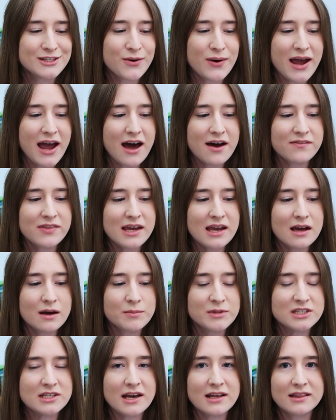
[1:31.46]
I have the
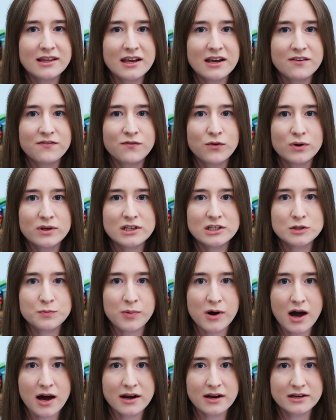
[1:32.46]
Amazon link for this
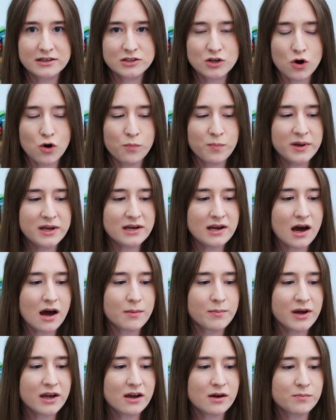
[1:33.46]
product opened on
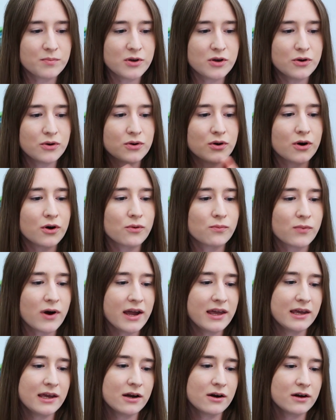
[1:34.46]
my computer
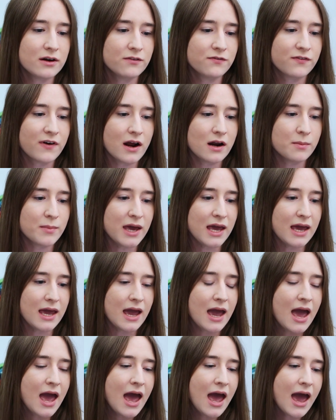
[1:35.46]
right here in front of
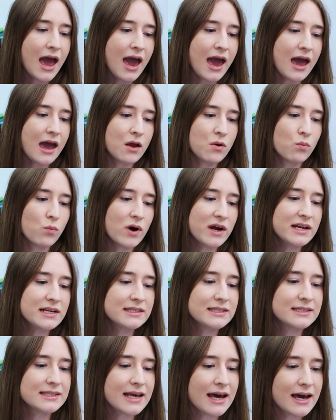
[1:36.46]
me. And what it
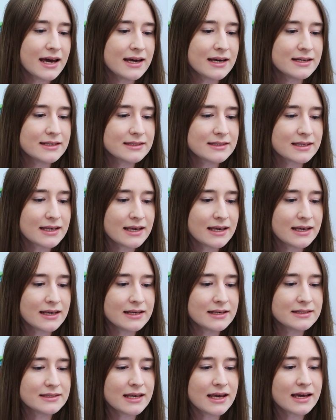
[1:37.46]
says
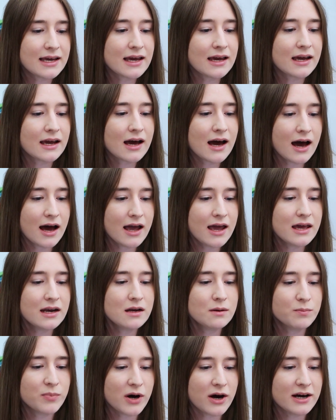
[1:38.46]
is it can cut and
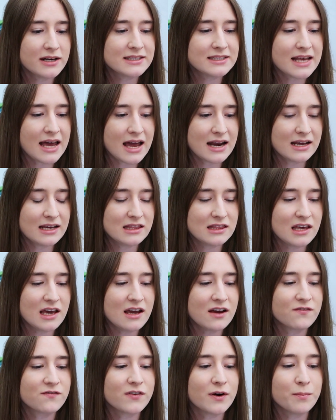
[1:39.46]
emboss
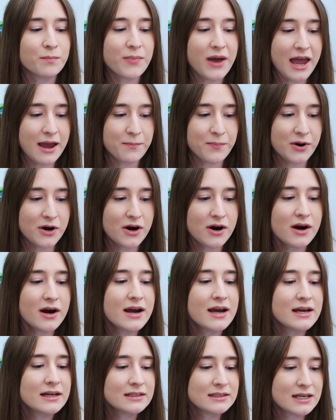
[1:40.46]
anything from paper,
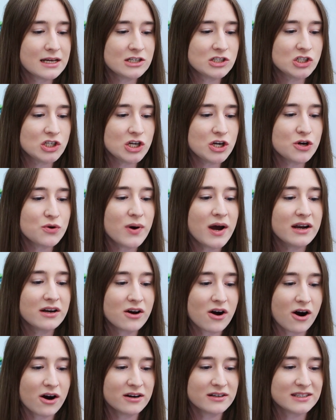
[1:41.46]
tissue, and
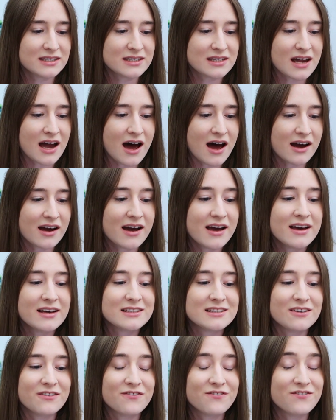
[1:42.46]
cardstock
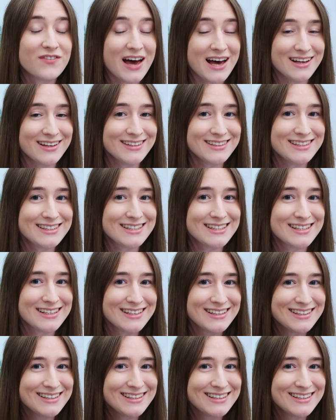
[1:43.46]
to felt.